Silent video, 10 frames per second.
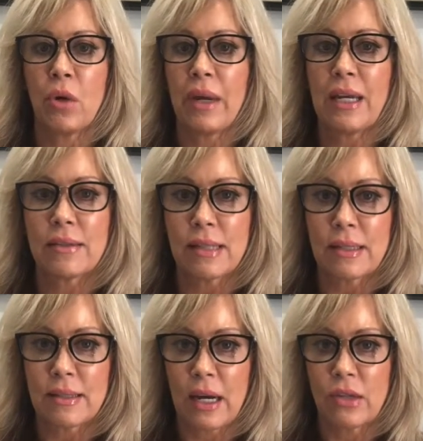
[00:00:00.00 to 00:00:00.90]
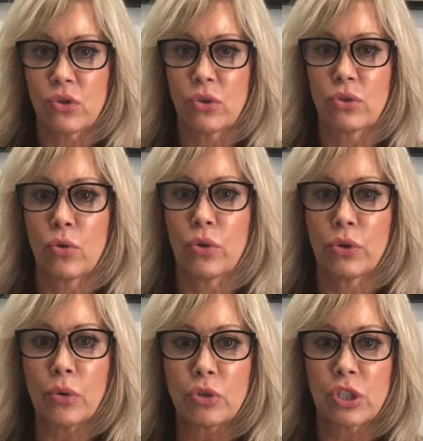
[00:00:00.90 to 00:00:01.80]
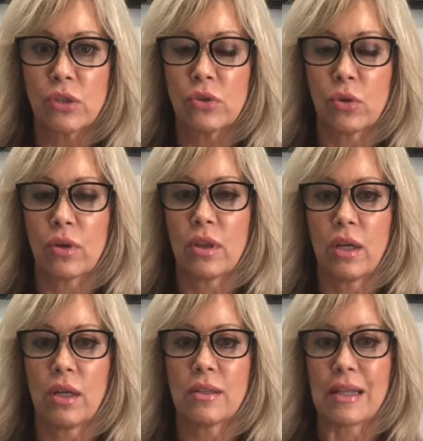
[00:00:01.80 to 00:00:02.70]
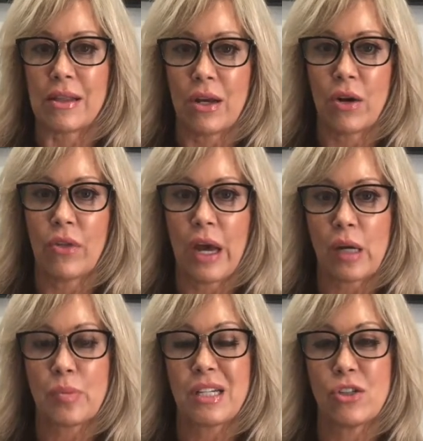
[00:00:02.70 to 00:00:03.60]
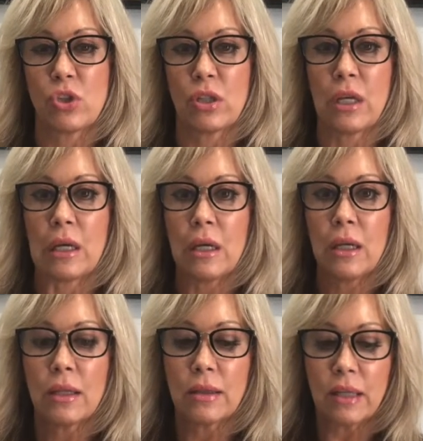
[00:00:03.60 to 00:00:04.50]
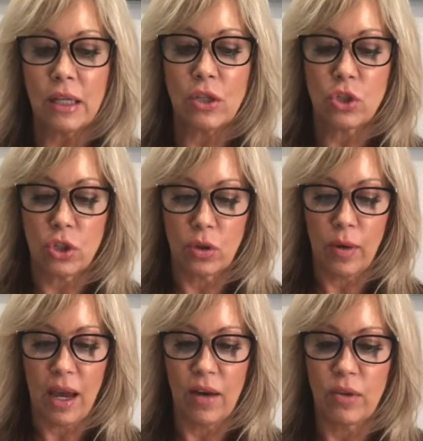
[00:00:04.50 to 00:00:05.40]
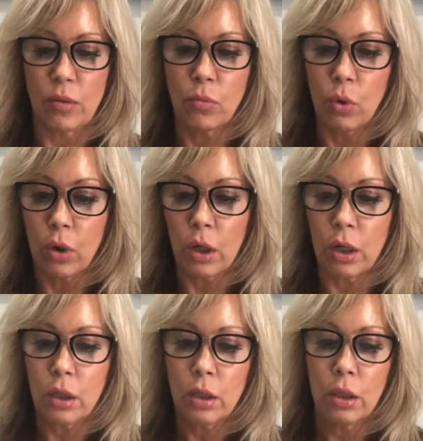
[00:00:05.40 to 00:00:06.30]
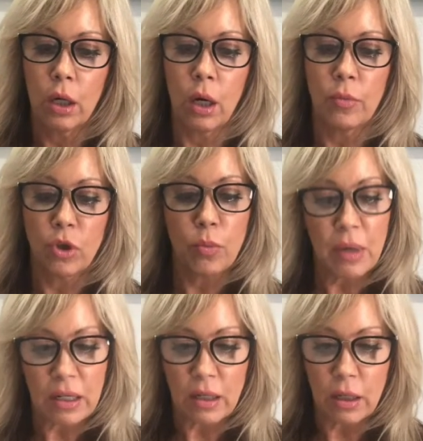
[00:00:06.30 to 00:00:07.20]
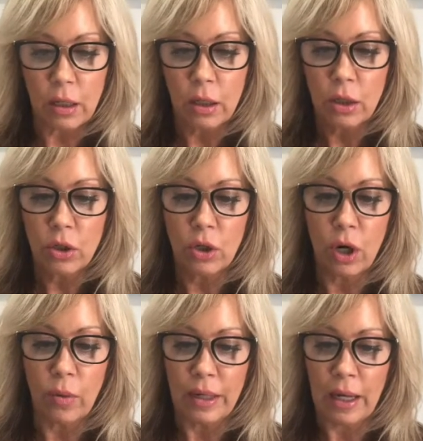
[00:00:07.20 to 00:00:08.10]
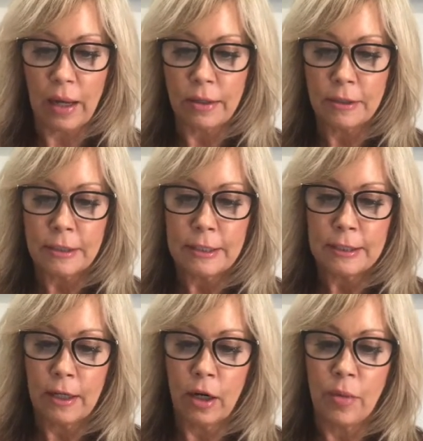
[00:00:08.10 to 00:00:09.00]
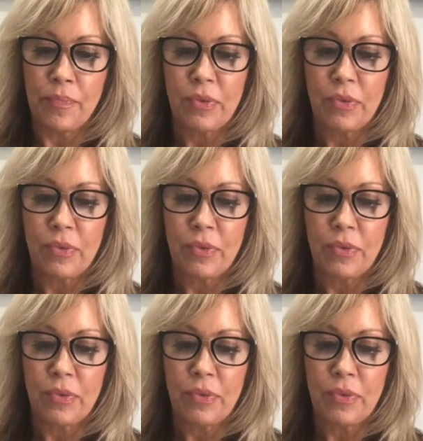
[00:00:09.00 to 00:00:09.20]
hand sanitizers or lotions or things in there that could potentially lead to having more humidity going on.